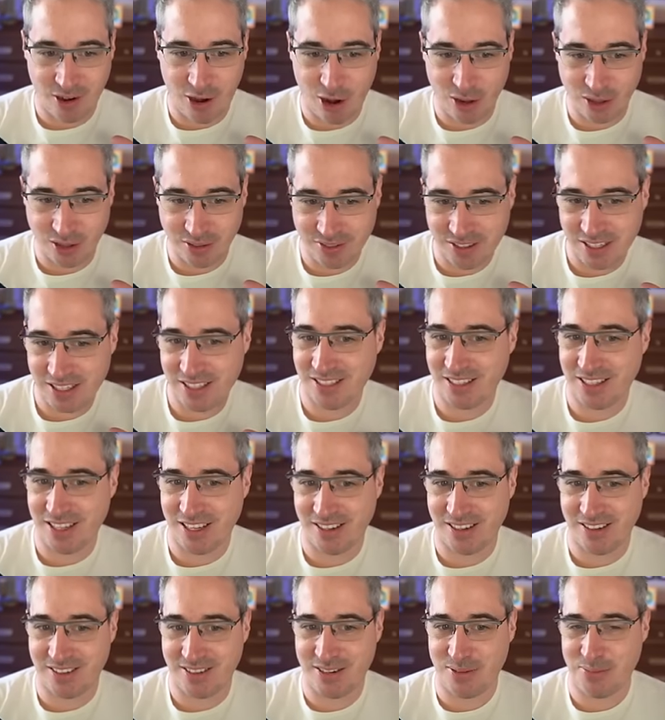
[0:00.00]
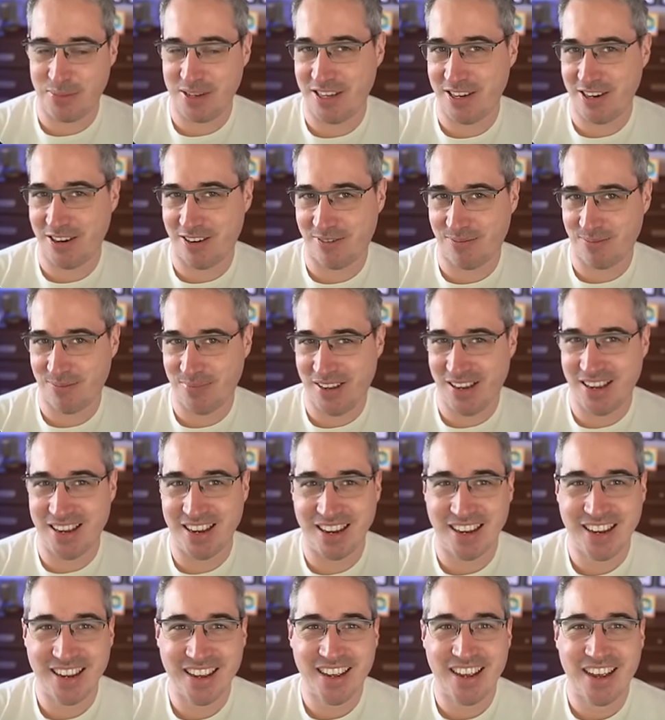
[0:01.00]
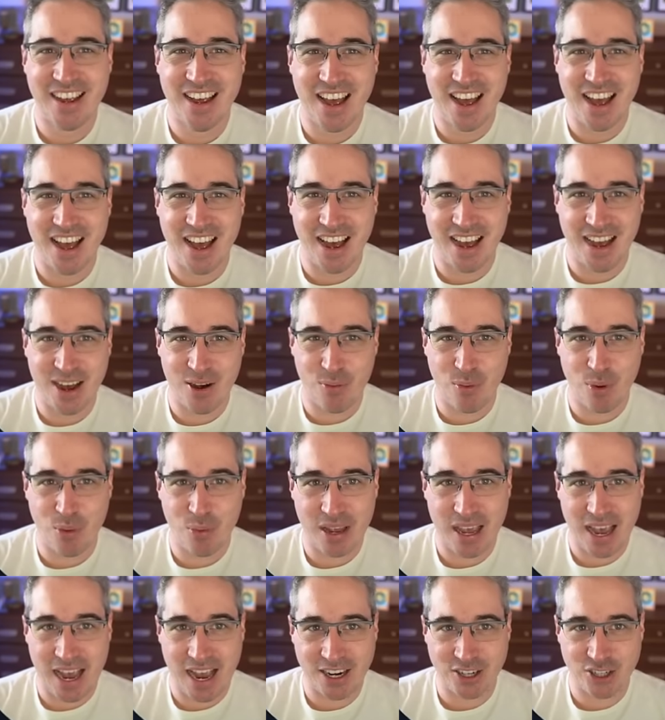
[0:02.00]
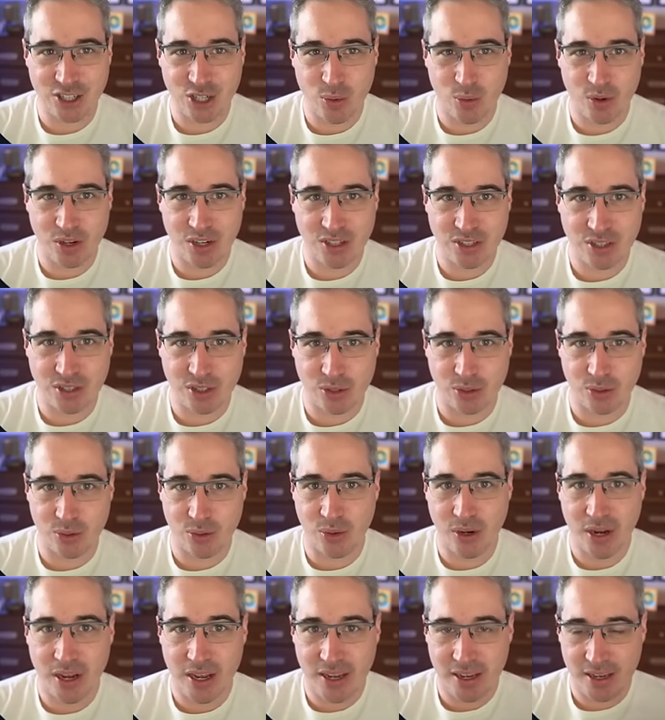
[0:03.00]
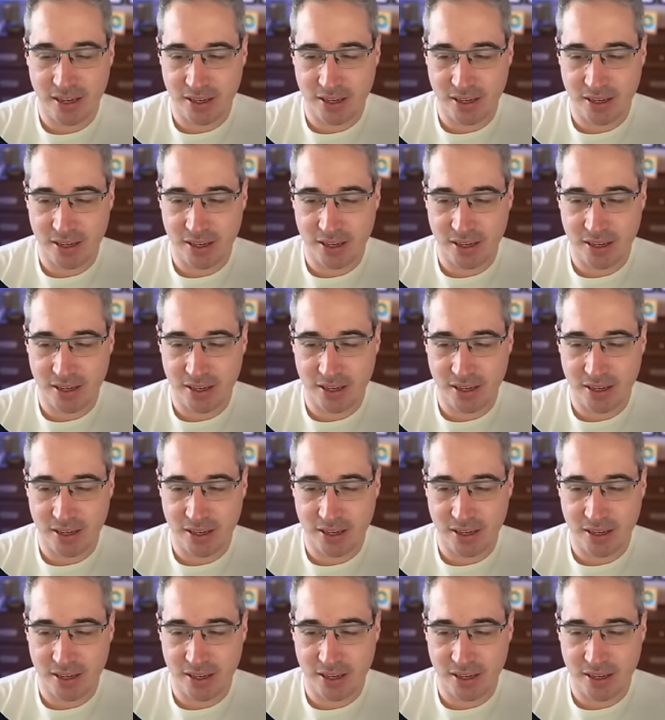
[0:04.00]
all of these things to be here. What we actually want to do